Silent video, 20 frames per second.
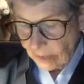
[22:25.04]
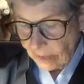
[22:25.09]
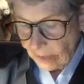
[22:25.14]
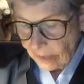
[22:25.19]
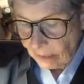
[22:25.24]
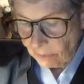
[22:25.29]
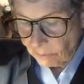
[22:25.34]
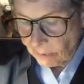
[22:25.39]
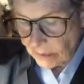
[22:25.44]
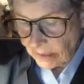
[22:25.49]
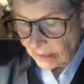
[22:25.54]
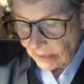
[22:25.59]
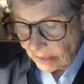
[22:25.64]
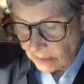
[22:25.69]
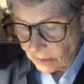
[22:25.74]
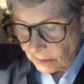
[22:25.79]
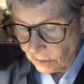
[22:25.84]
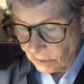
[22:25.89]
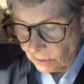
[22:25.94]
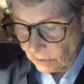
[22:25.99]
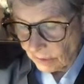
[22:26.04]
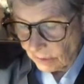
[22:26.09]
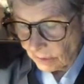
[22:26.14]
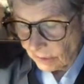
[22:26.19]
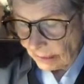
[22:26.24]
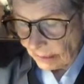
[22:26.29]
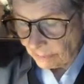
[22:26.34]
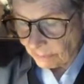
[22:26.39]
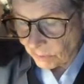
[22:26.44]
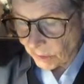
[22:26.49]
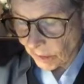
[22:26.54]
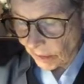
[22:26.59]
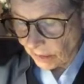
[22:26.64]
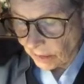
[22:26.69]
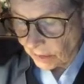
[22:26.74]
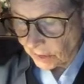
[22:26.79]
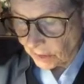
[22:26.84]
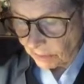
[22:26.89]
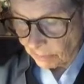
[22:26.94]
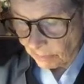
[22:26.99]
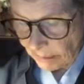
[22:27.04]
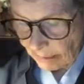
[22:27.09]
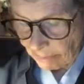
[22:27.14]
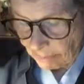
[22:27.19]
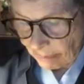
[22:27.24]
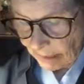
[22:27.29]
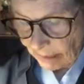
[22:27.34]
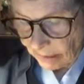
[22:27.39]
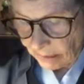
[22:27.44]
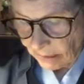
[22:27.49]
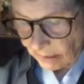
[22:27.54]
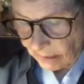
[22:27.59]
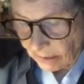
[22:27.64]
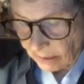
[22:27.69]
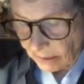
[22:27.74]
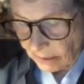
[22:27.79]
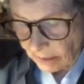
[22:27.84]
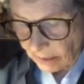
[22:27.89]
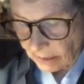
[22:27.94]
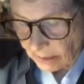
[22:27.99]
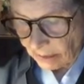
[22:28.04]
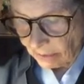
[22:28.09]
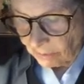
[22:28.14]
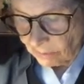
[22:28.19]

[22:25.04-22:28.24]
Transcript: I once had a student who kept challenging me about little things. I